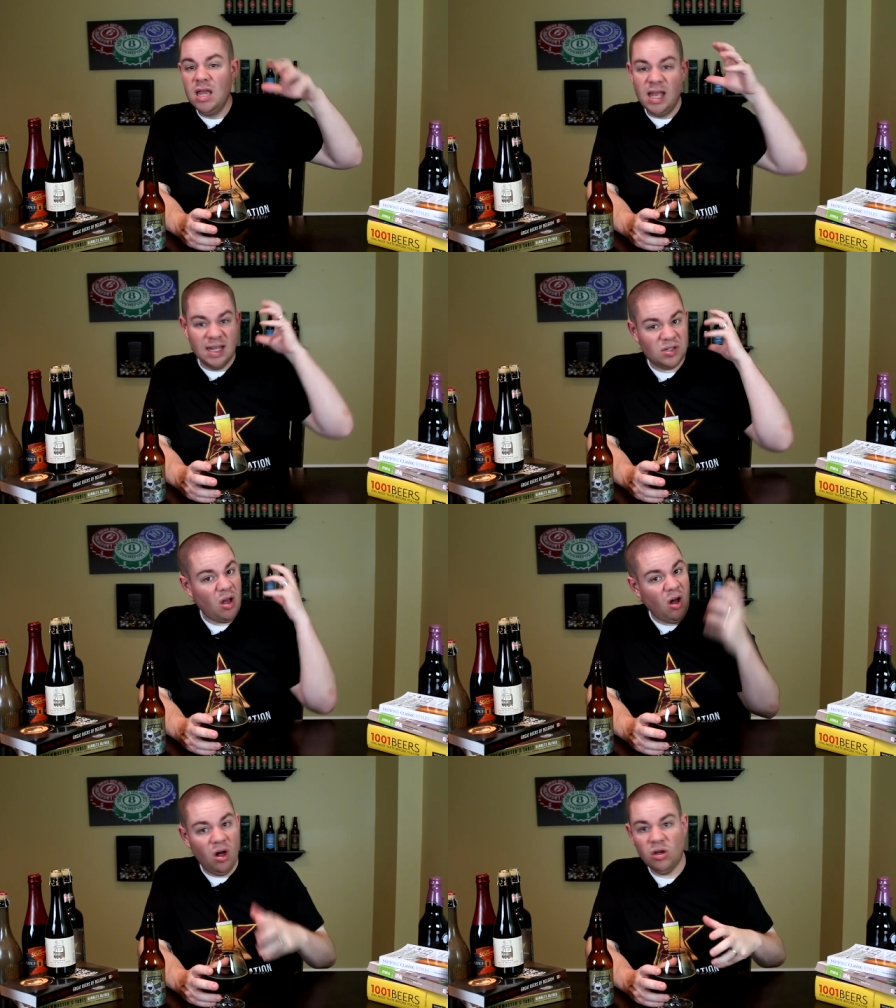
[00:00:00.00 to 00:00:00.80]
It's
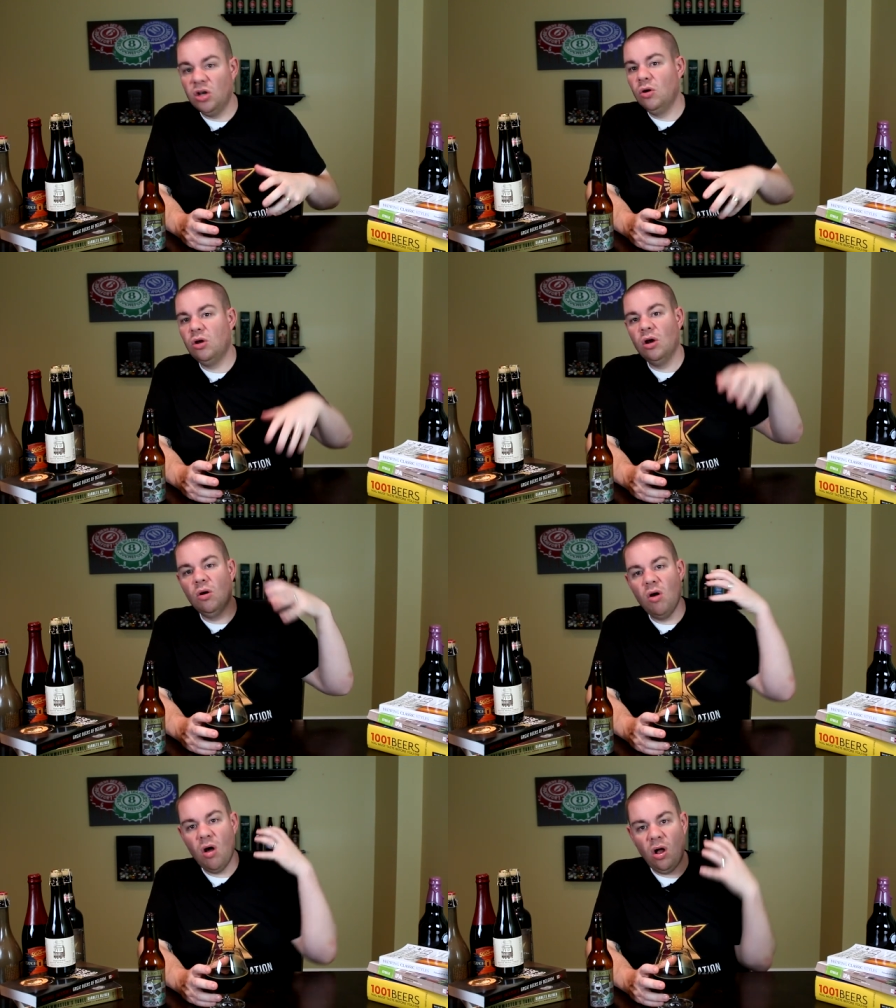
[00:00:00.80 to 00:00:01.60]
all
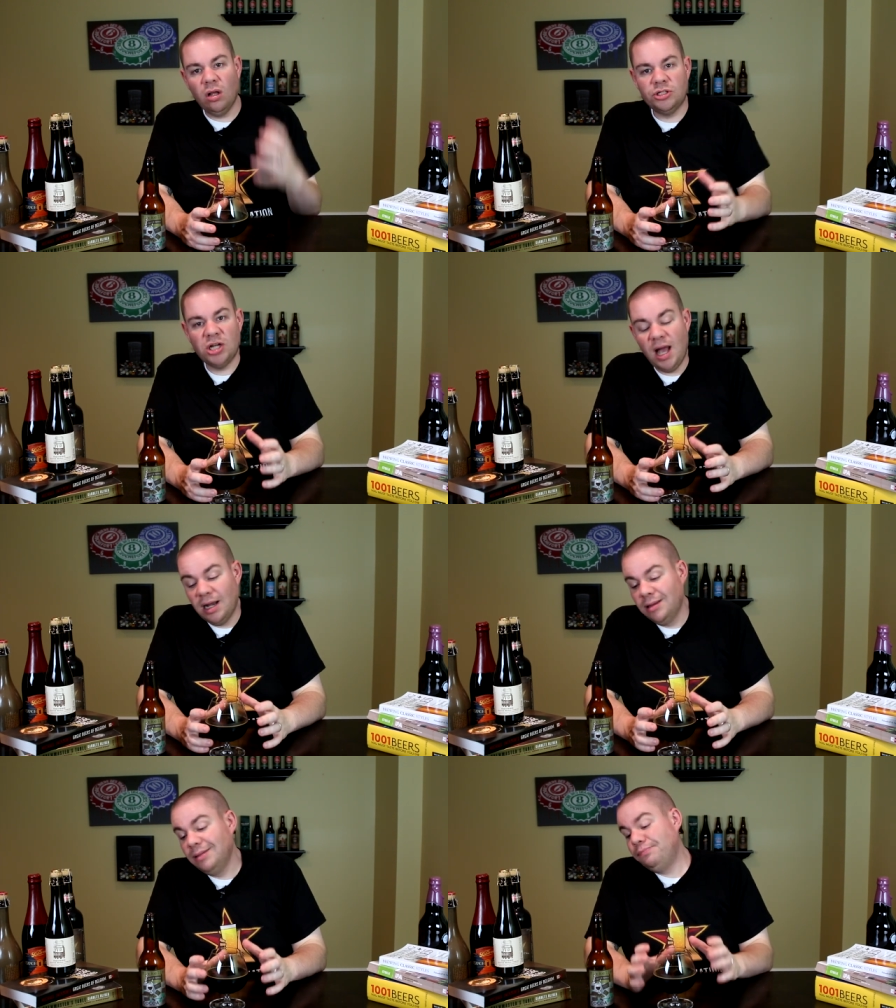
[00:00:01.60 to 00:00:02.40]
cocoa, all
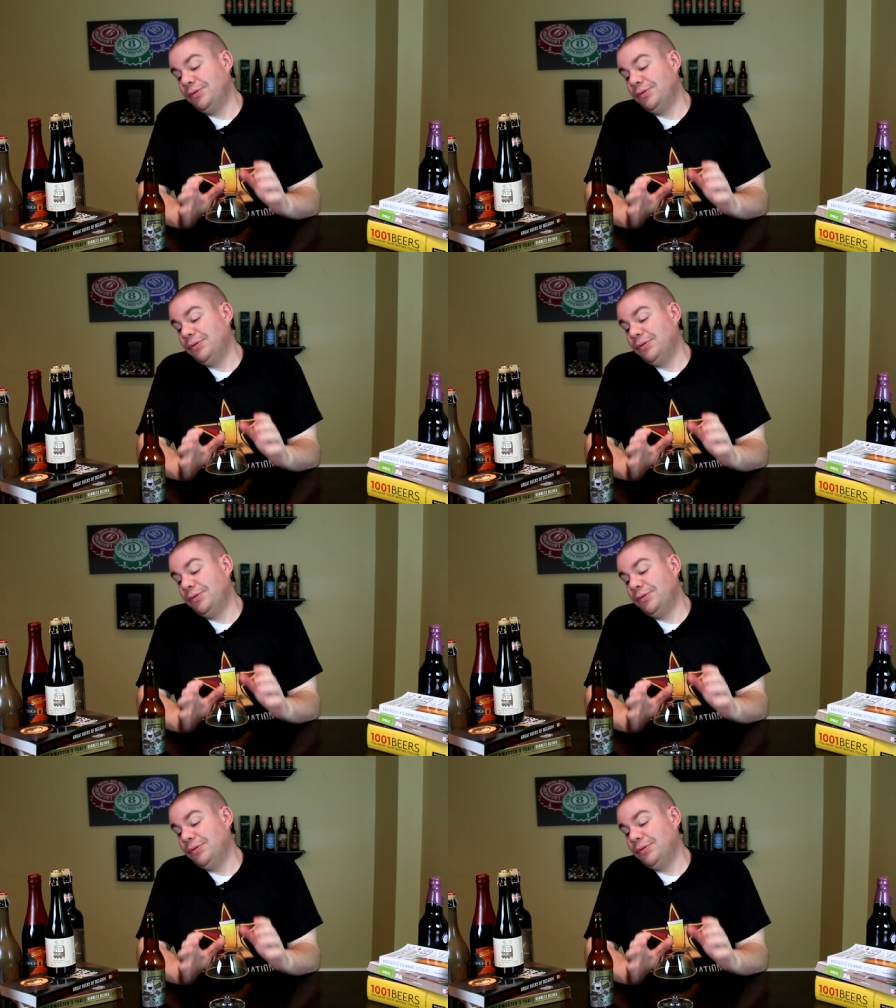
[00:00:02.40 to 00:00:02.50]
chocolate,